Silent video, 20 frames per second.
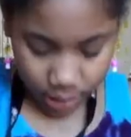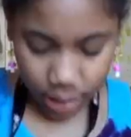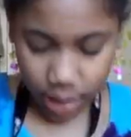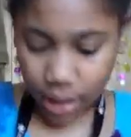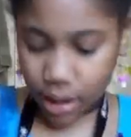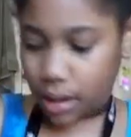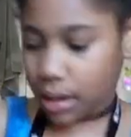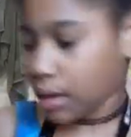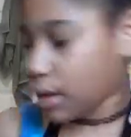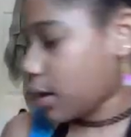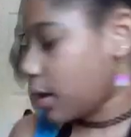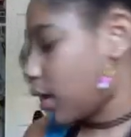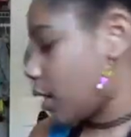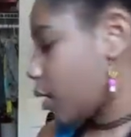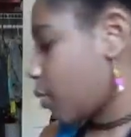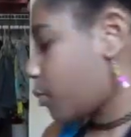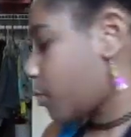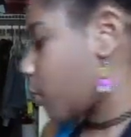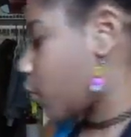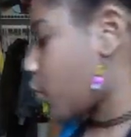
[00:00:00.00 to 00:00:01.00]
I
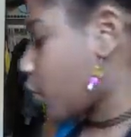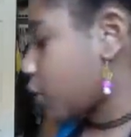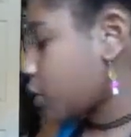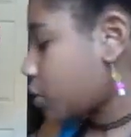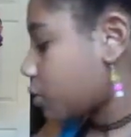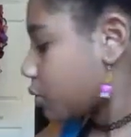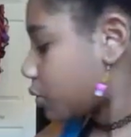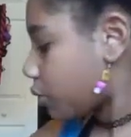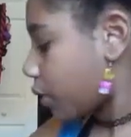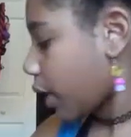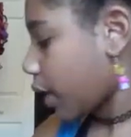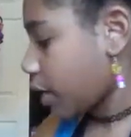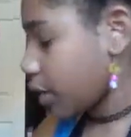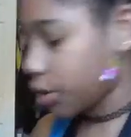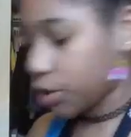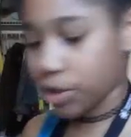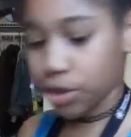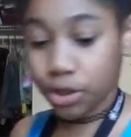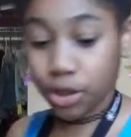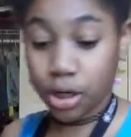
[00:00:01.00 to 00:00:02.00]
am going to write
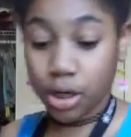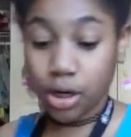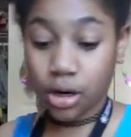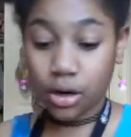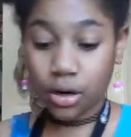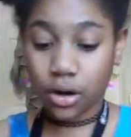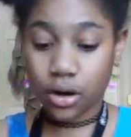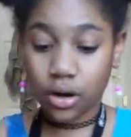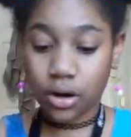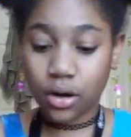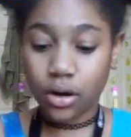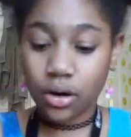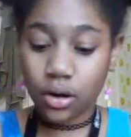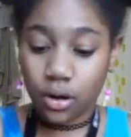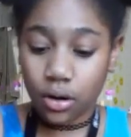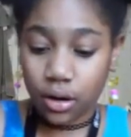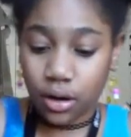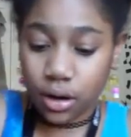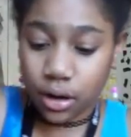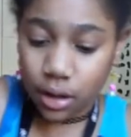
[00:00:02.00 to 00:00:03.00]
she, her
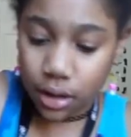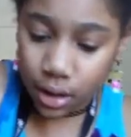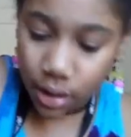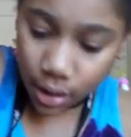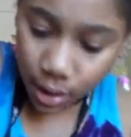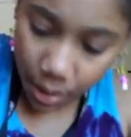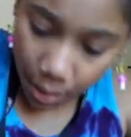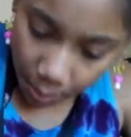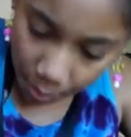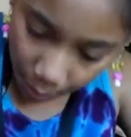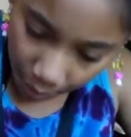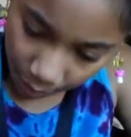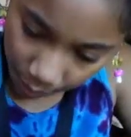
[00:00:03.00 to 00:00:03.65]
on my